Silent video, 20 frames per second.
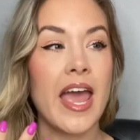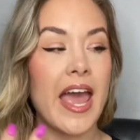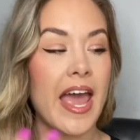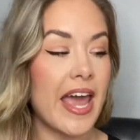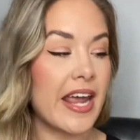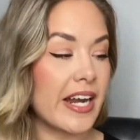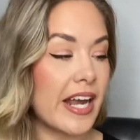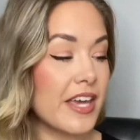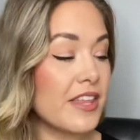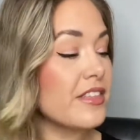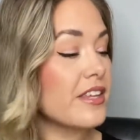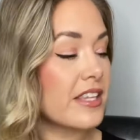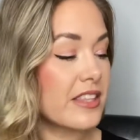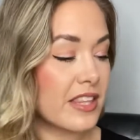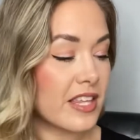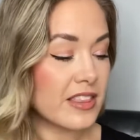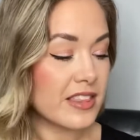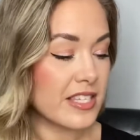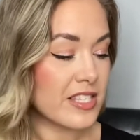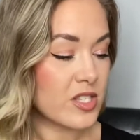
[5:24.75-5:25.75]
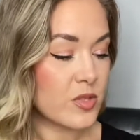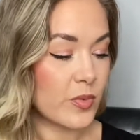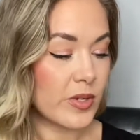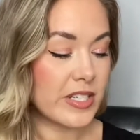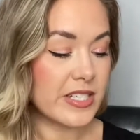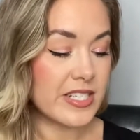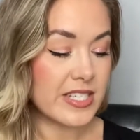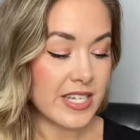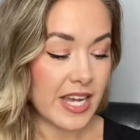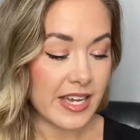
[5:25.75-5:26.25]
And I think that this
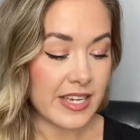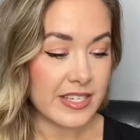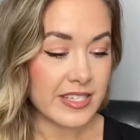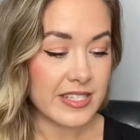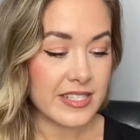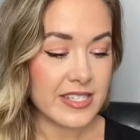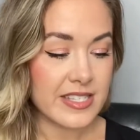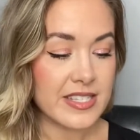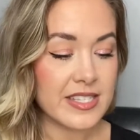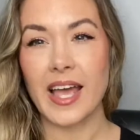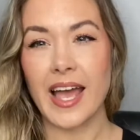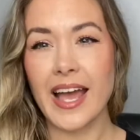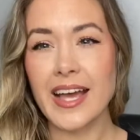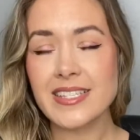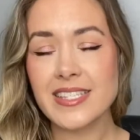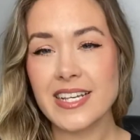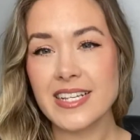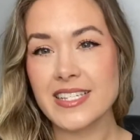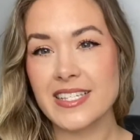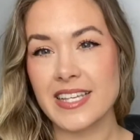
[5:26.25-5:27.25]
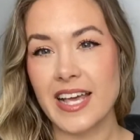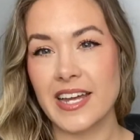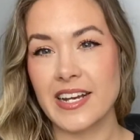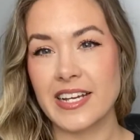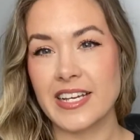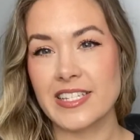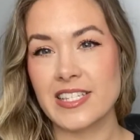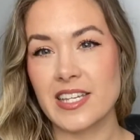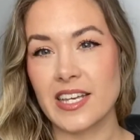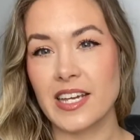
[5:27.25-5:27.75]
one does. As I said,
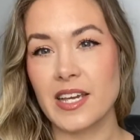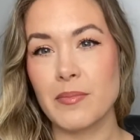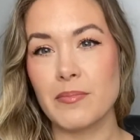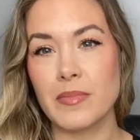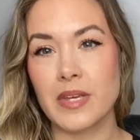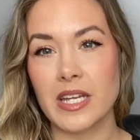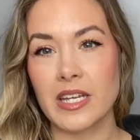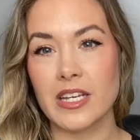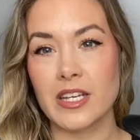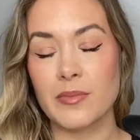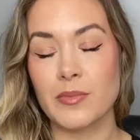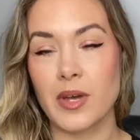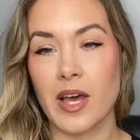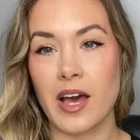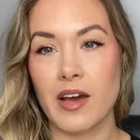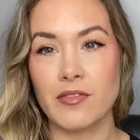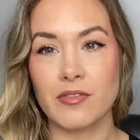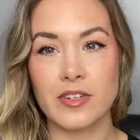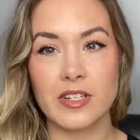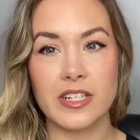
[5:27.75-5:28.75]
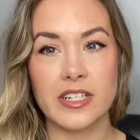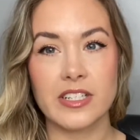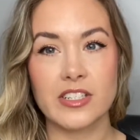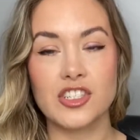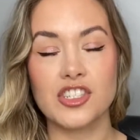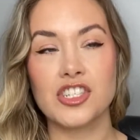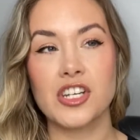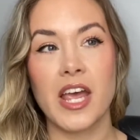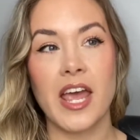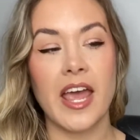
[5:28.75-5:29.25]
it's like a medium
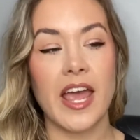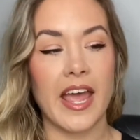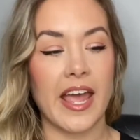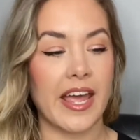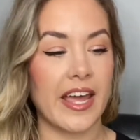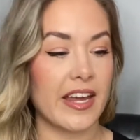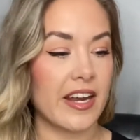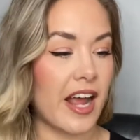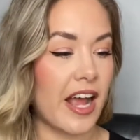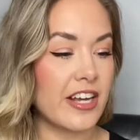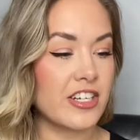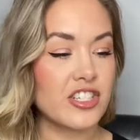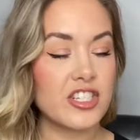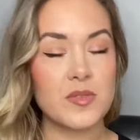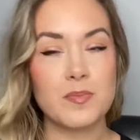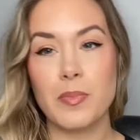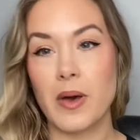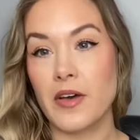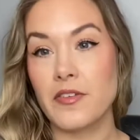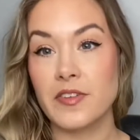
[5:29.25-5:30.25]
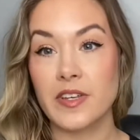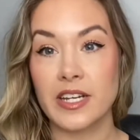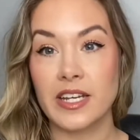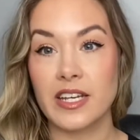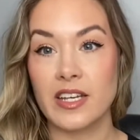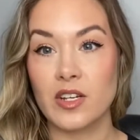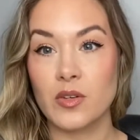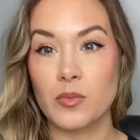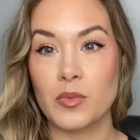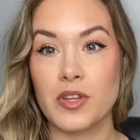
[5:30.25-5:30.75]
coverage, and I just buff it
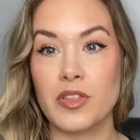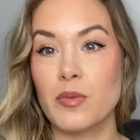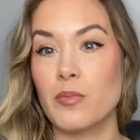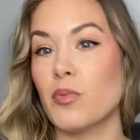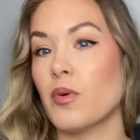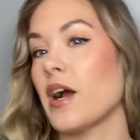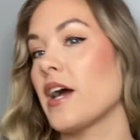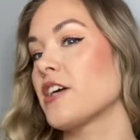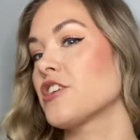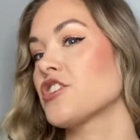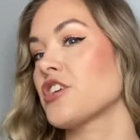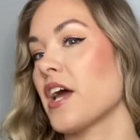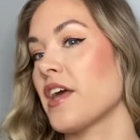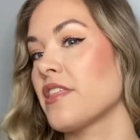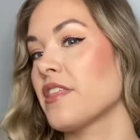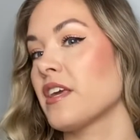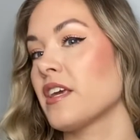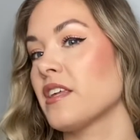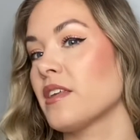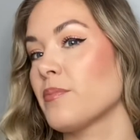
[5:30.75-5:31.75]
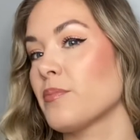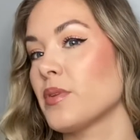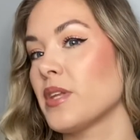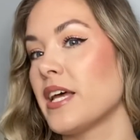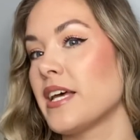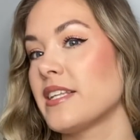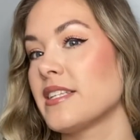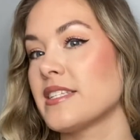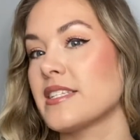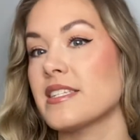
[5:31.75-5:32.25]
in with a brush. I think it
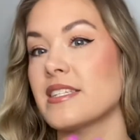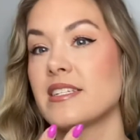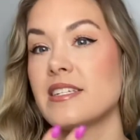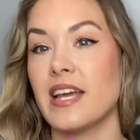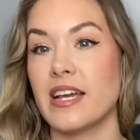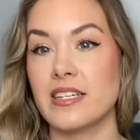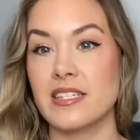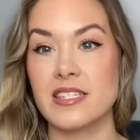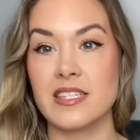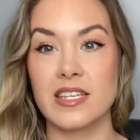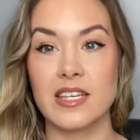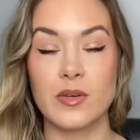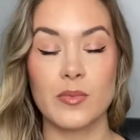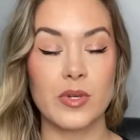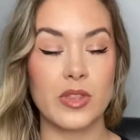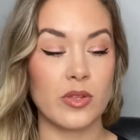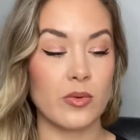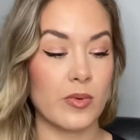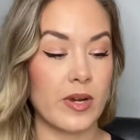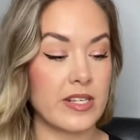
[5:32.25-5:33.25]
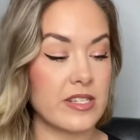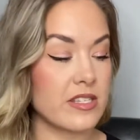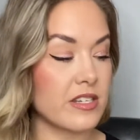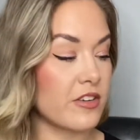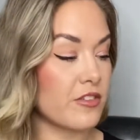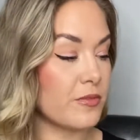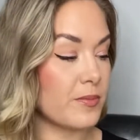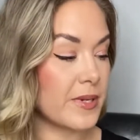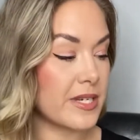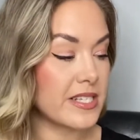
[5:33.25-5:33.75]
blends nicely with the rest
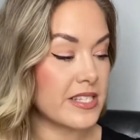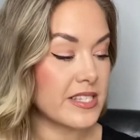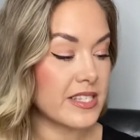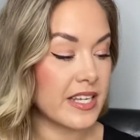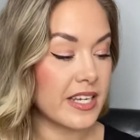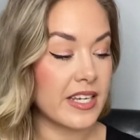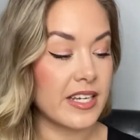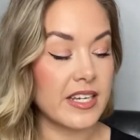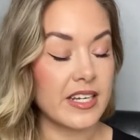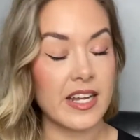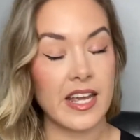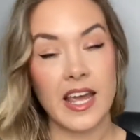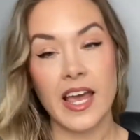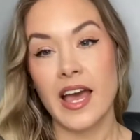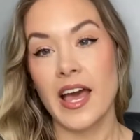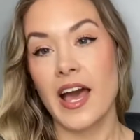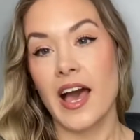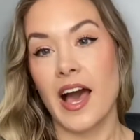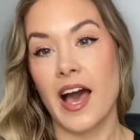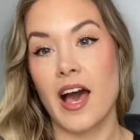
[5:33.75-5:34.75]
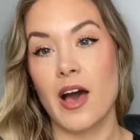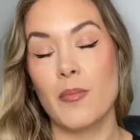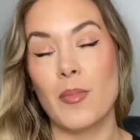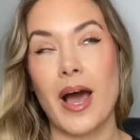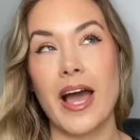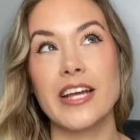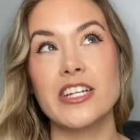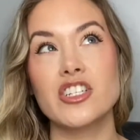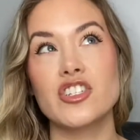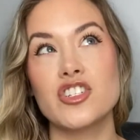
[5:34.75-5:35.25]
of my skin. Um,
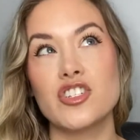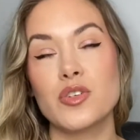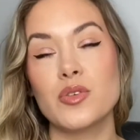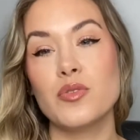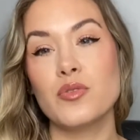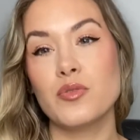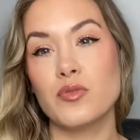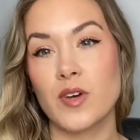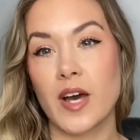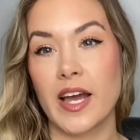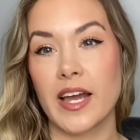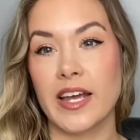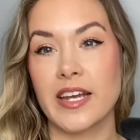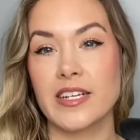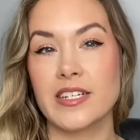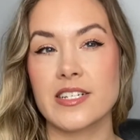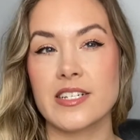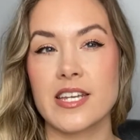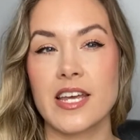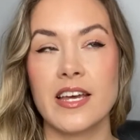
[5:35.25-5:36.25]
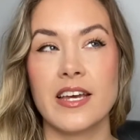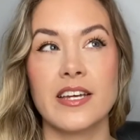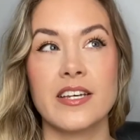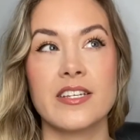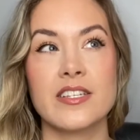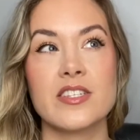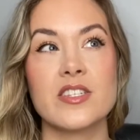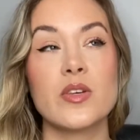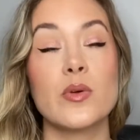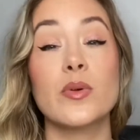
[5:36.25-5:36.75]
I do find,
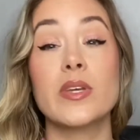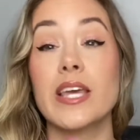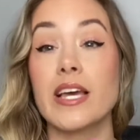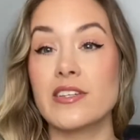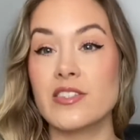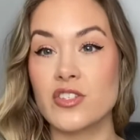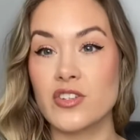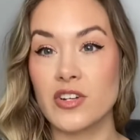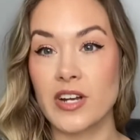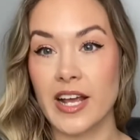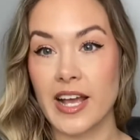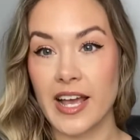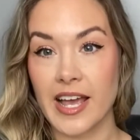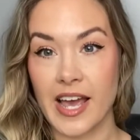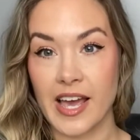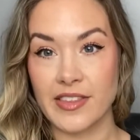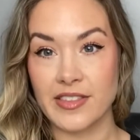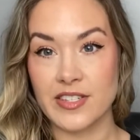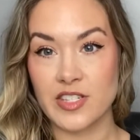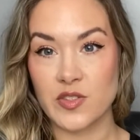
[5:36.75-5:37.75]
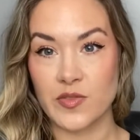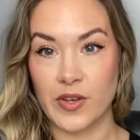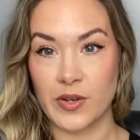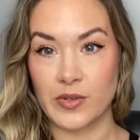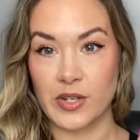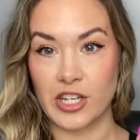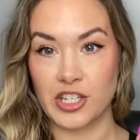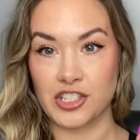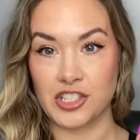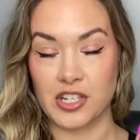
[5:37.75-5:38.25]
so yesterday I had this
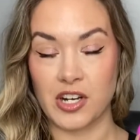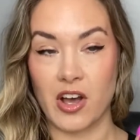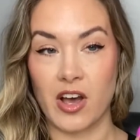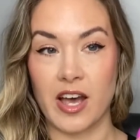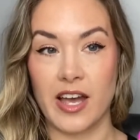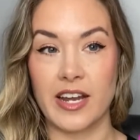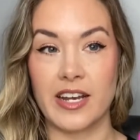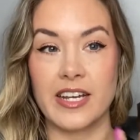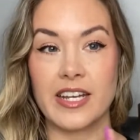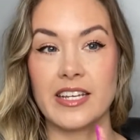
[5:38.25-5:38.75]
foundation on.